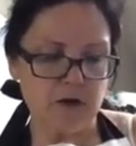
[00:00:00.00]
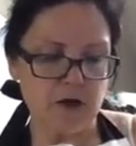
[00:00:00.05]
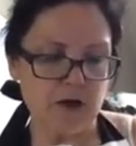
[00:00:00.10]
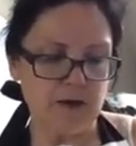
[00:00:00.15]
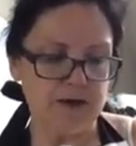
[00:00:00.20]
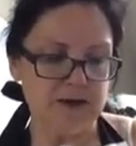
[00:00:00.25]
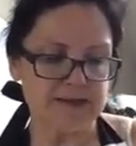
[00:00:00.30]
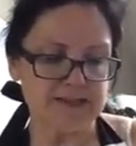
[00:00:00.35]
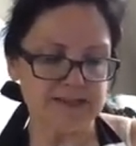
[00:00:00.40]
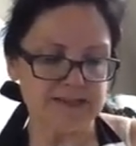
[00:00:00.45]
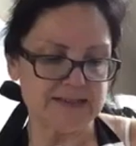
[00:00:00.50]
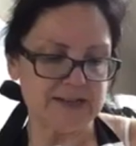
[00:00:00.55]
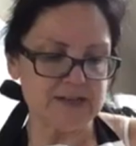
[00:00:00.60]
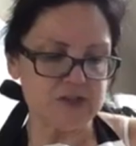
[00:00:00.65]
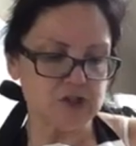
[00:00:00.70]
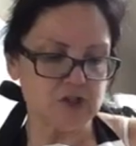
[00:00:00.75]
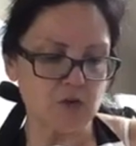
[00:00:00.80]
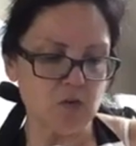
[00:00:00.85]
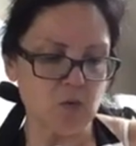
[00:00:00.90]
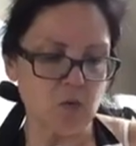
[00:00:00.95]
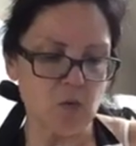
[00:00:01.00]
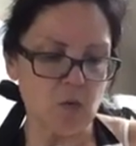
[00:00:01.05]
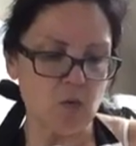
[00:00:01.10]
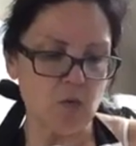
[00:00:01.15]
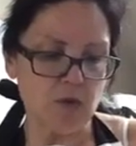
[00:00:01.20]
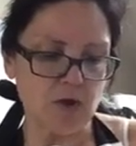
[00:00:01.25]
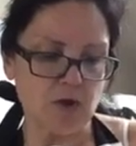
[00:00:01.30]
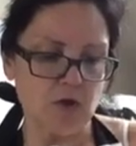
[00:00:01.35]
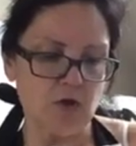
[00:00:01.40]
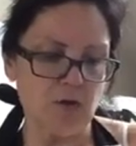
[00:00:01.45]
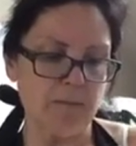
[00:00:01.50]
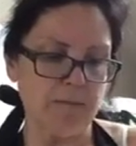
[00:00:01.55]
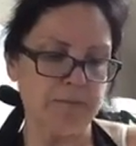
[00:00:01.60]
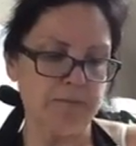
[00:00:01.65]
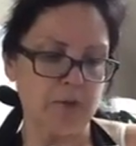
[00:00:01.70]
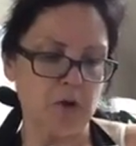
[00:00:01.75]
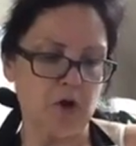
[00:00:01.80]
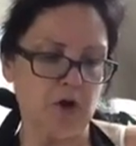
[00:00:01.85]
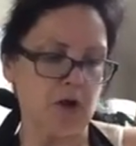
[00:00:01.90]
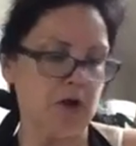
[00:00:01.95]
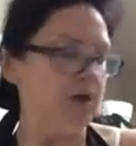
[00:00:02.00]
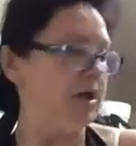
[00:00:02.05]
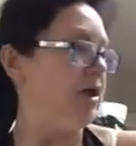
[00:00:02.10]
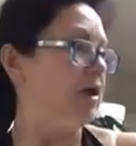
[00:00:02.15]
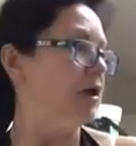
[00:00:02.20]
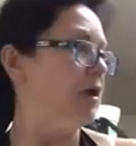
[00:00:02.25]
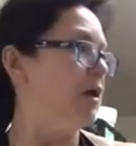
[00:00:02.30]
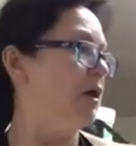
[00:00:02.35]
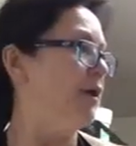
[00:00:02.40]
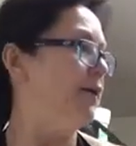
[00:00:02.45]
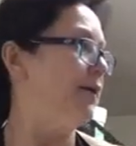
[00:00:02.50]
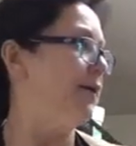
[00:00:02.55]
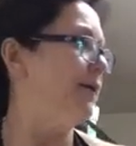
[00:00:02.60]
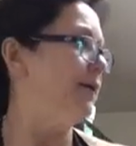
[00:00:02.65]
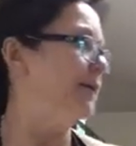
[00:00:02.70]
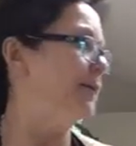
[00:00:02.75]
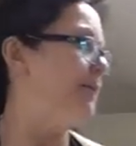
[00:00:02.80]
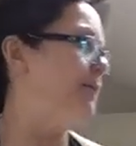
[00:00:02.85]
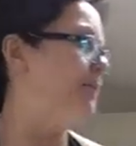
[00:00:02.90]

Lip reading: an essential oil book. Grab